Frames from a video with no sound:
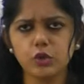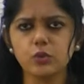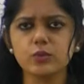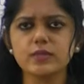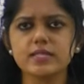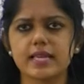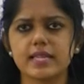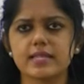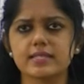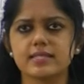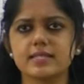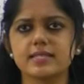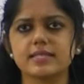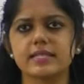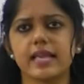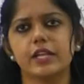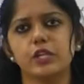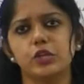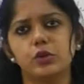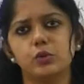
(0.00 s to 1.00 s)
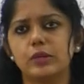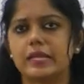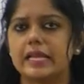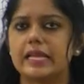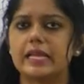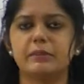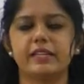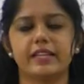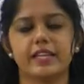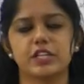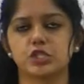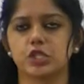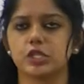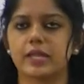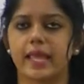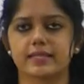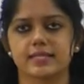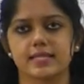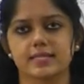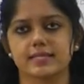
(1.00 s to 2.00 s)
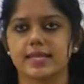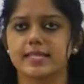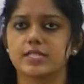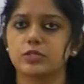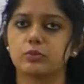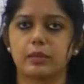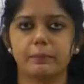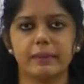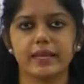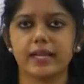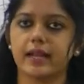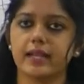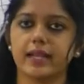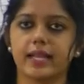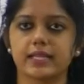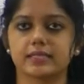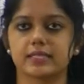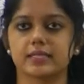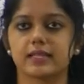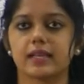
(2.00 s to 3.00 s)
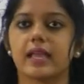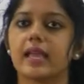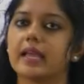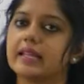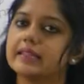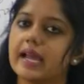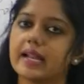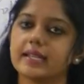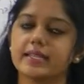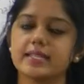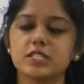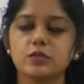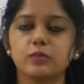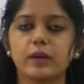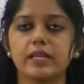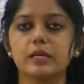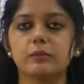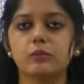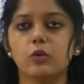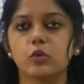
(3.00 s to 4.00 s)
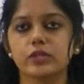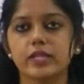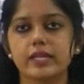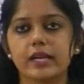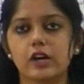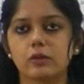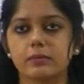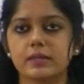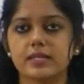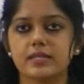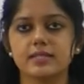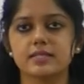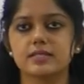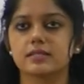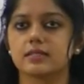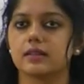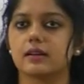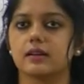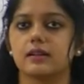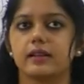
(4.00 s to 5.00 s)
new census and new delimitation exercise will be conducted. That is why the Modi government is